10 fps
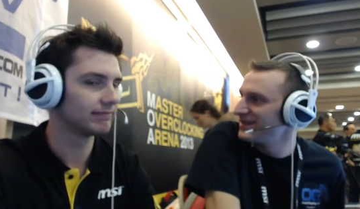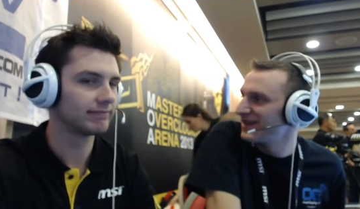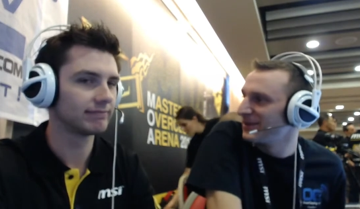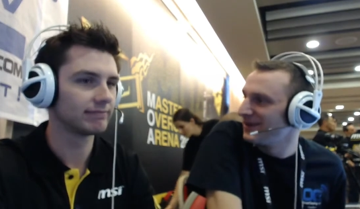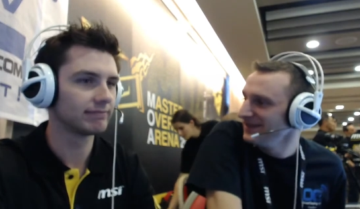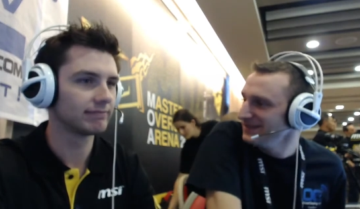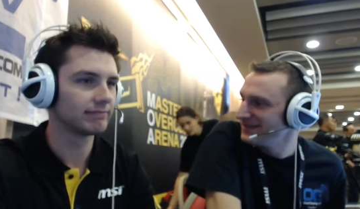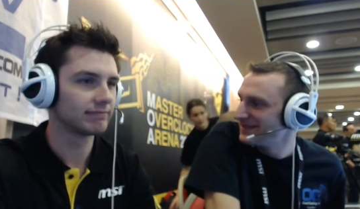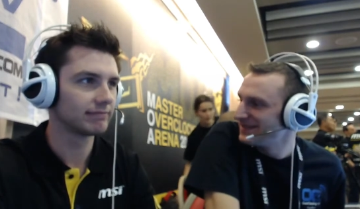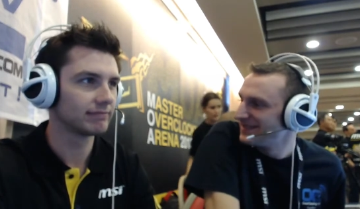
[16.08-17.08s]
Speaker 1: Taiwan.
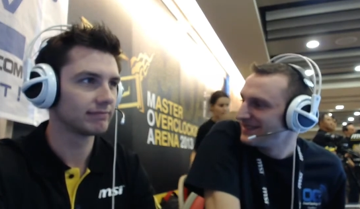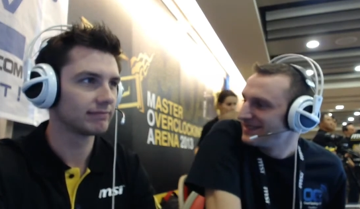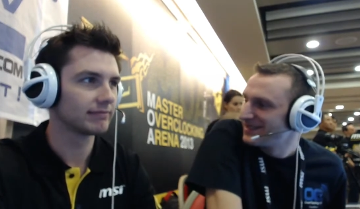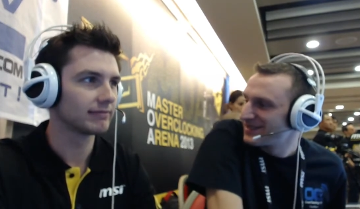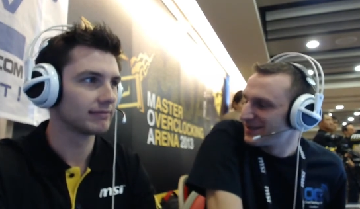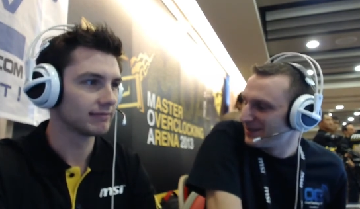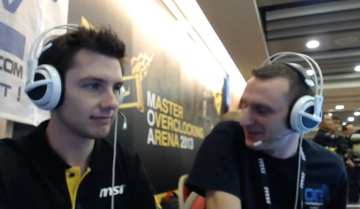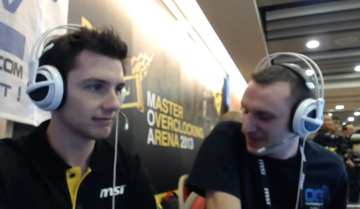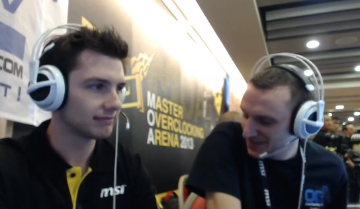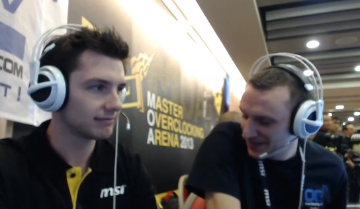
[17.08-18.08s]
So
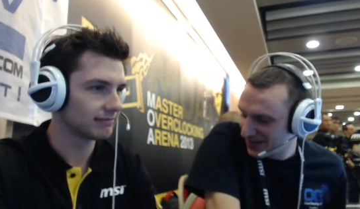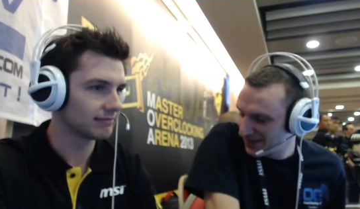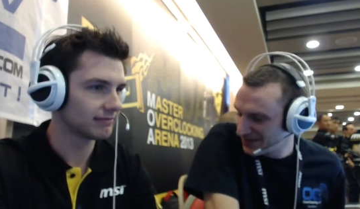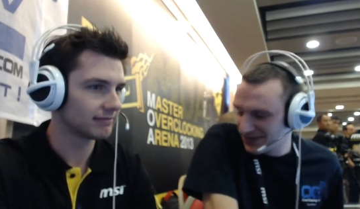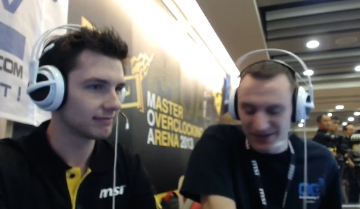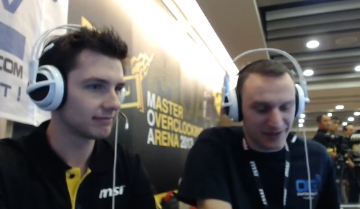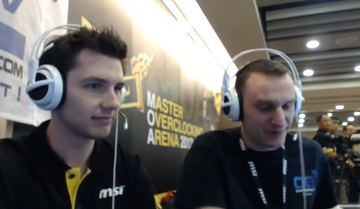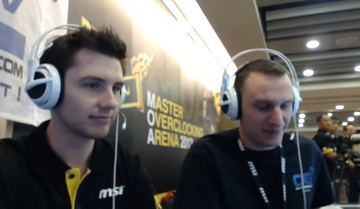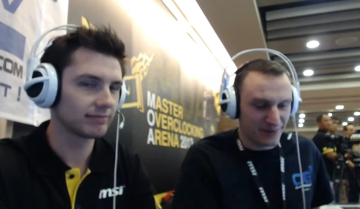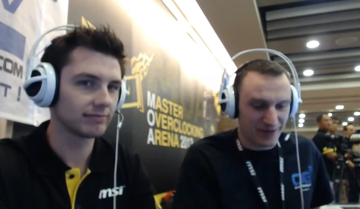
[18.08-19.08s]
Masman, how is it going?
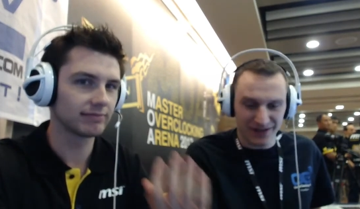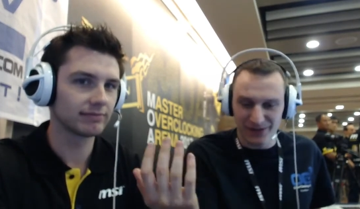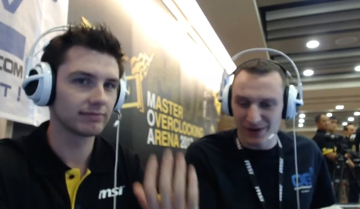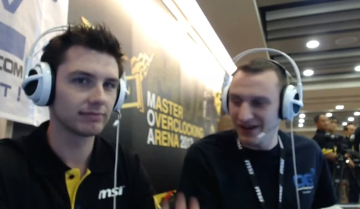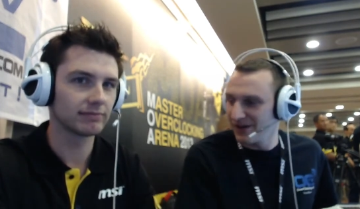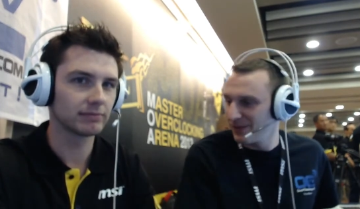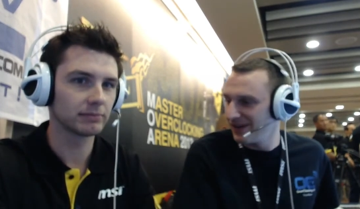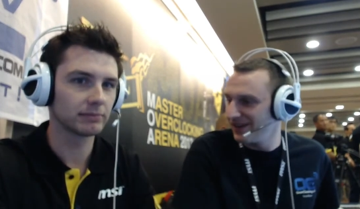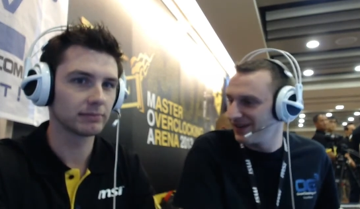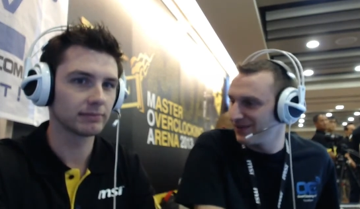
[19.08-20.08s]
Well, what, why are we
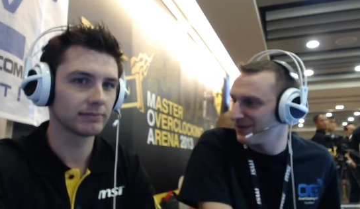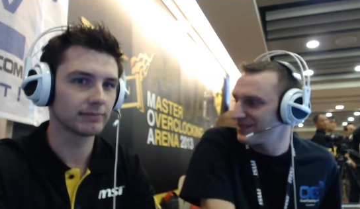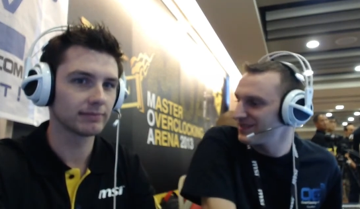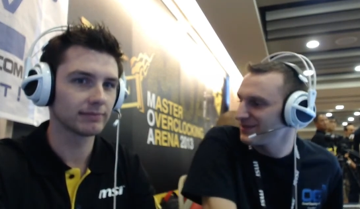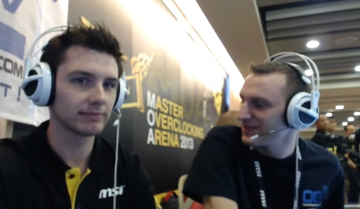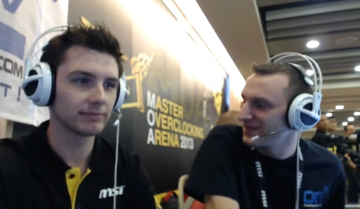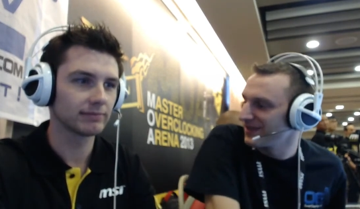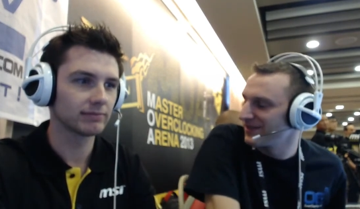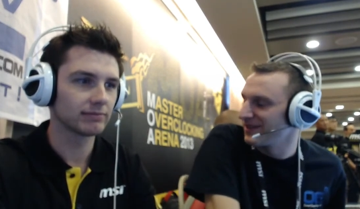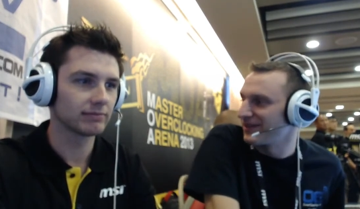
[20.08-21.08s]
here? What's, what's
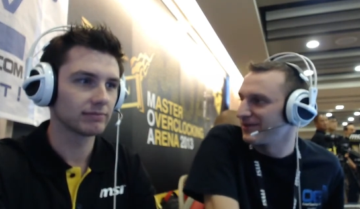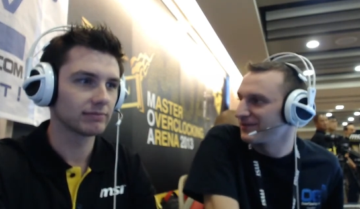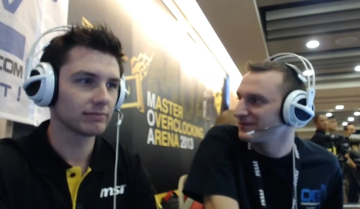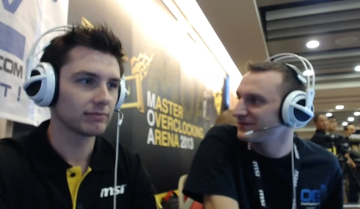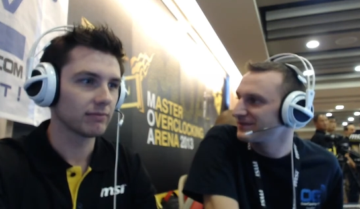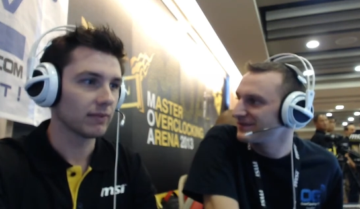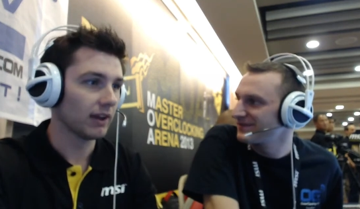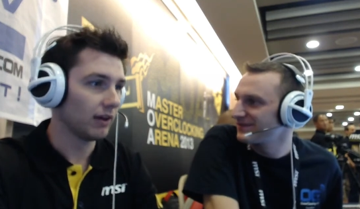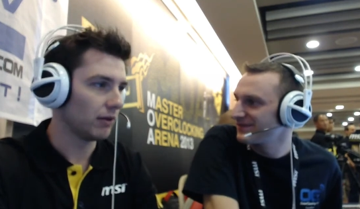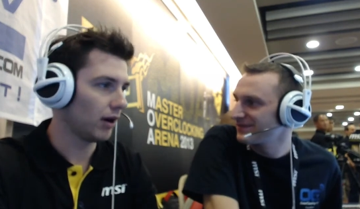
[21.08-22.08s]
going on here now?
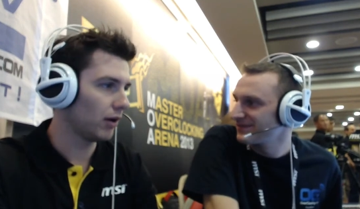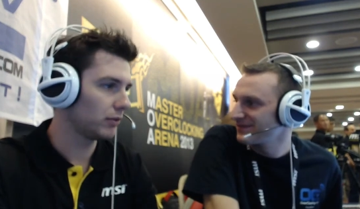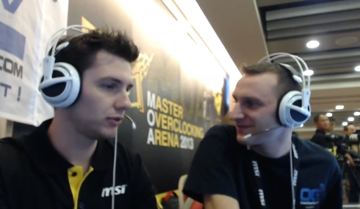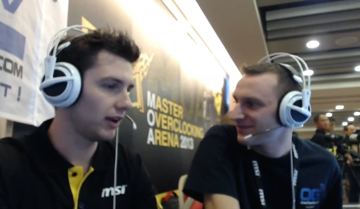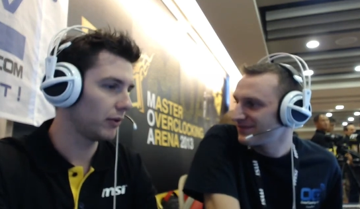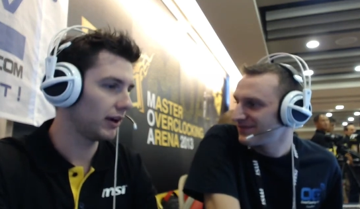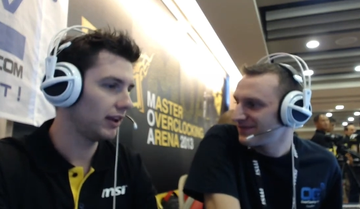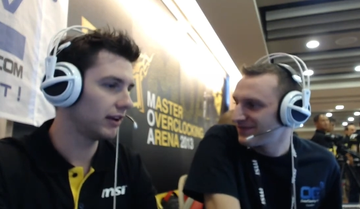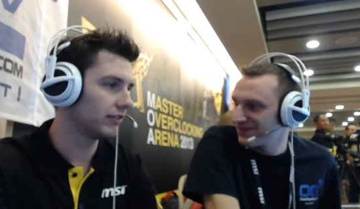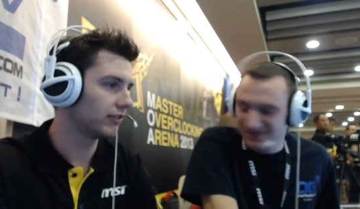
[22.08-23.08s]
Speaker 2: Well, today we're
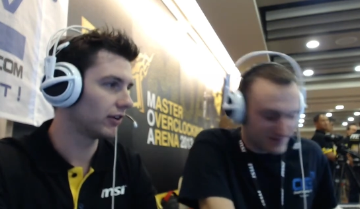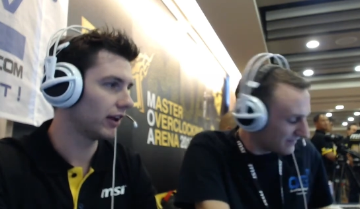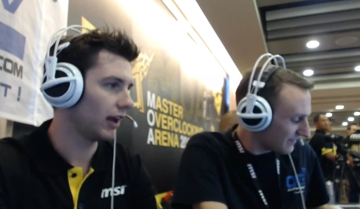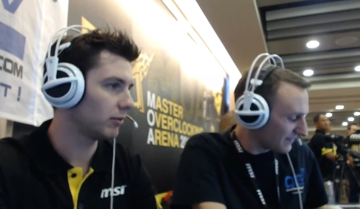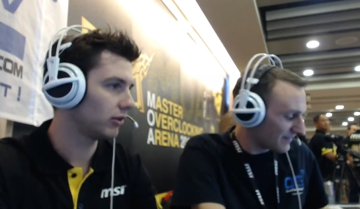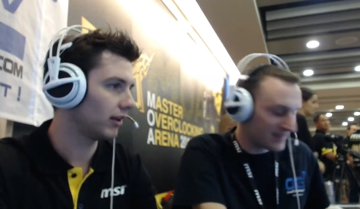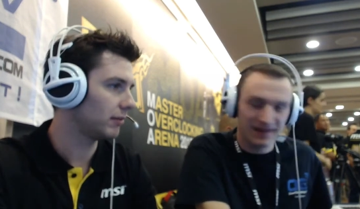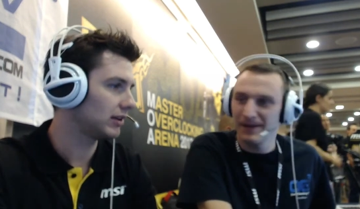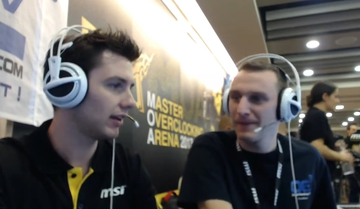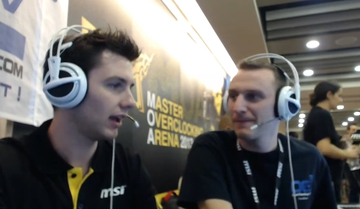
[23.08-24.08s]
here for the M
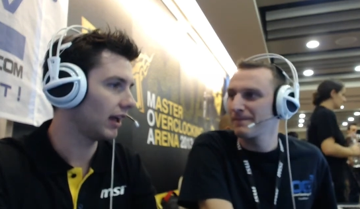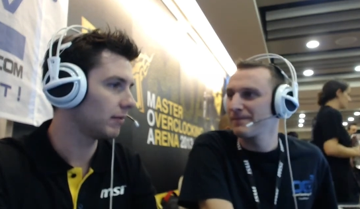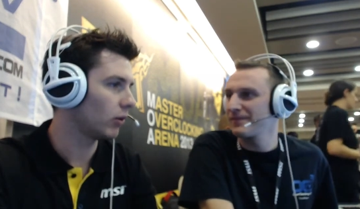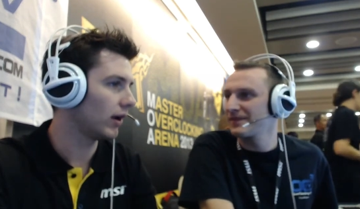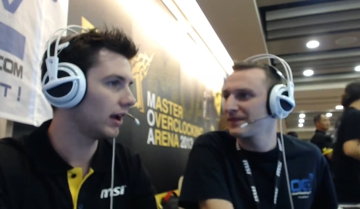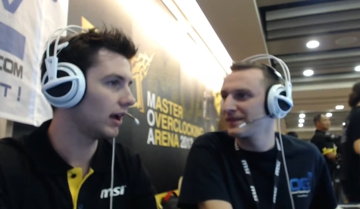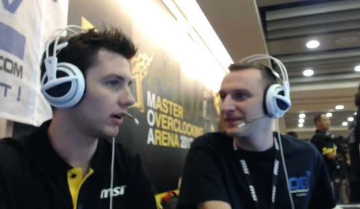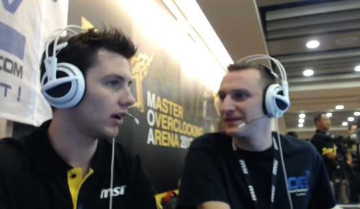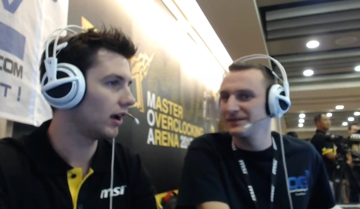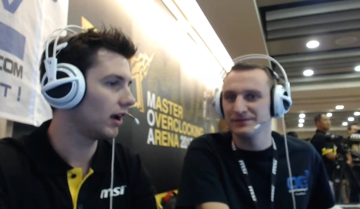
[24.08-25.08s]
S I M O A
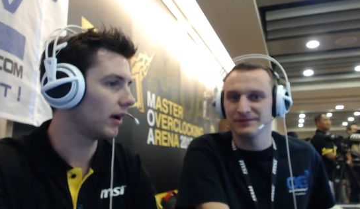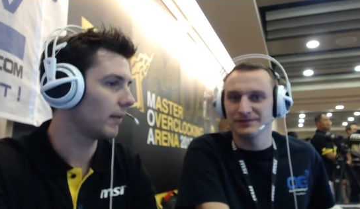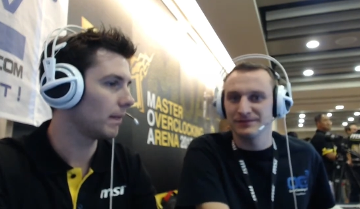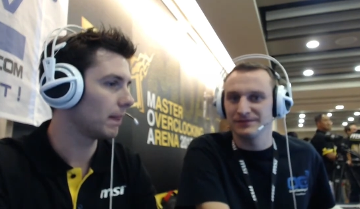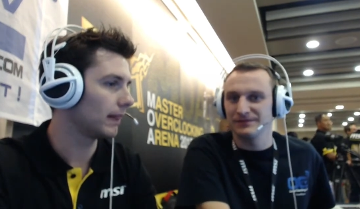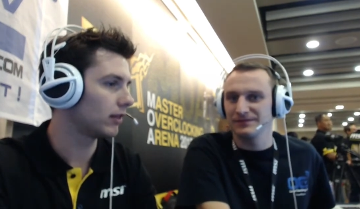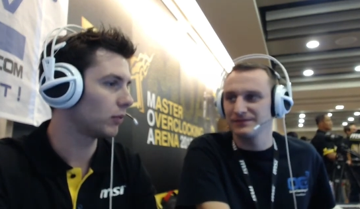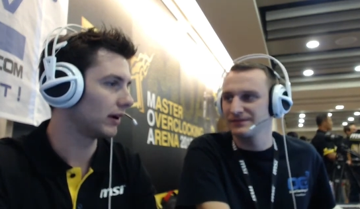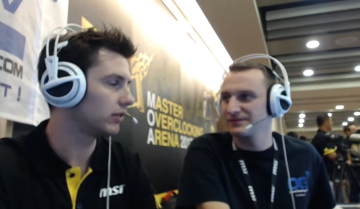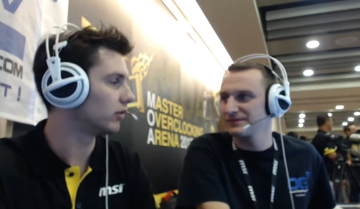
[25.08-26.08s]
uh,
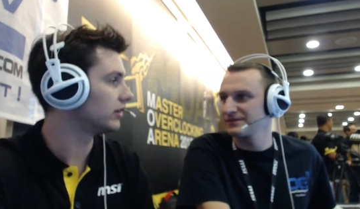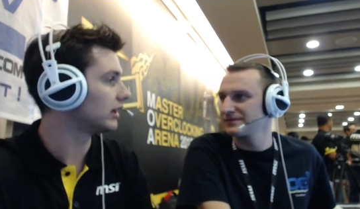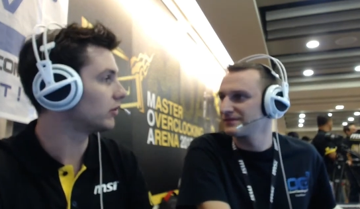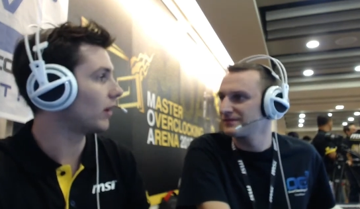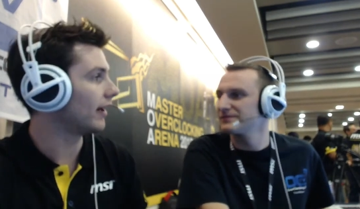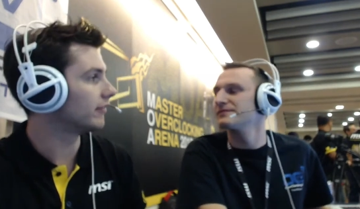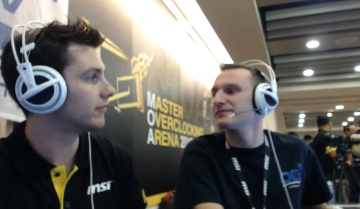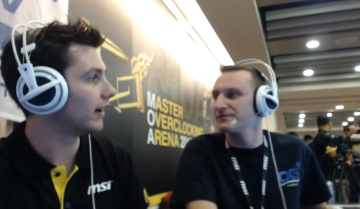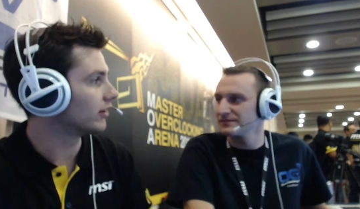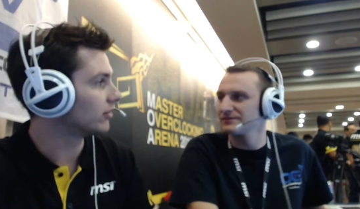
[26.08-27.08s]
twenty thirteen Grand
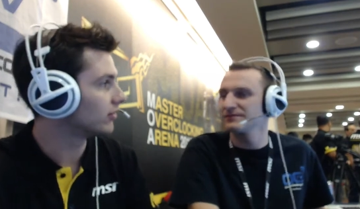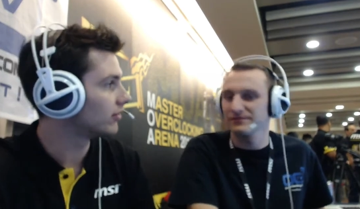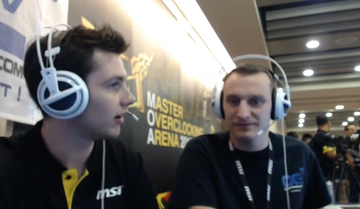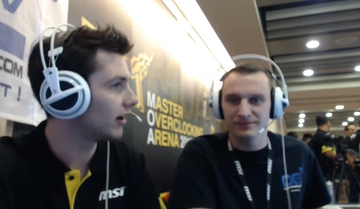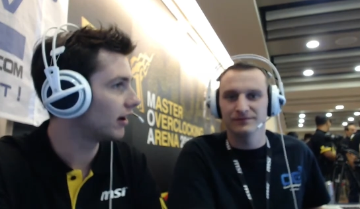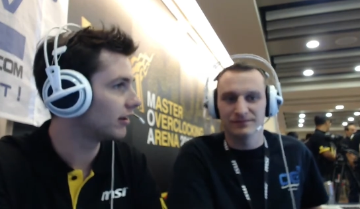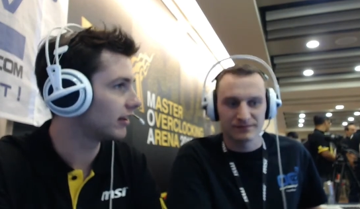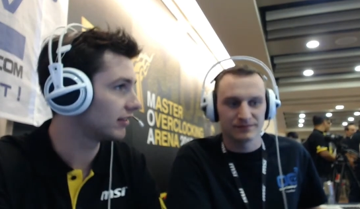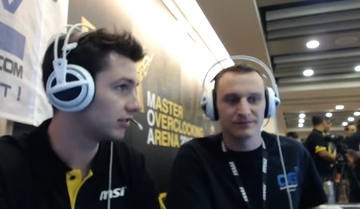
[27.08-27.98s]
Finals, uh, the,